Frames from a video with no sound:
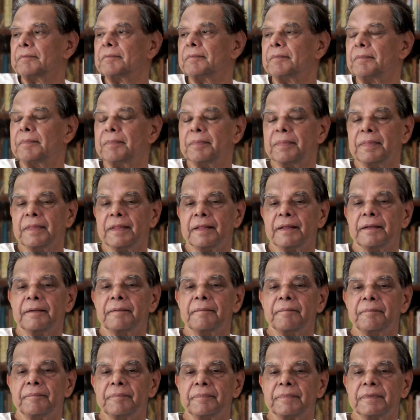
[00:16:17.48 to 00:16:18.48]

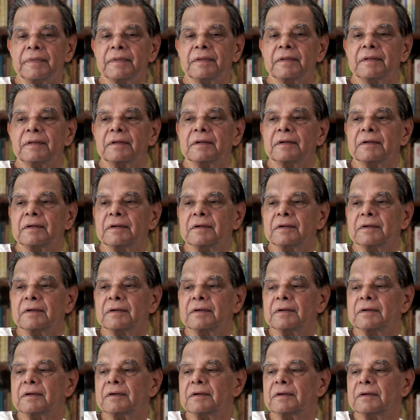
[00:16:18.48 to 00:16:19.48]

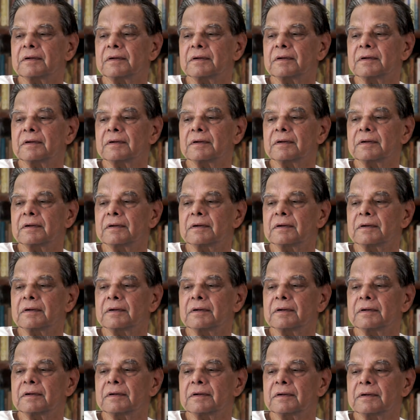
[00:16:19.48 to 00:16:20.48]

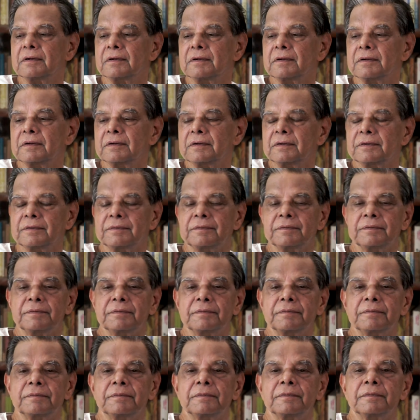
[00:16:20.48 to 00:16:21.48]

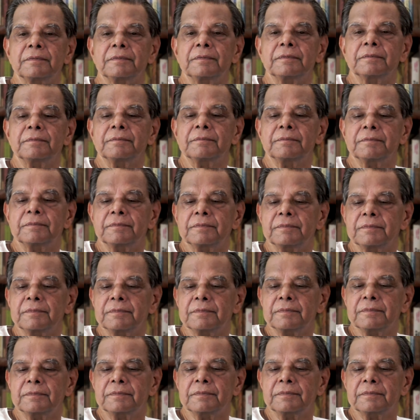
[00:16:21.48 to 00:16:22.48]

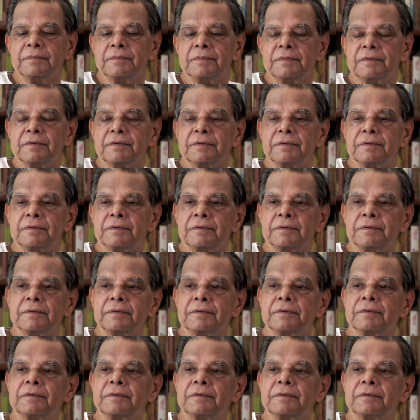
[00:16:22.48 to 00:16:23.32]
(no one is talking)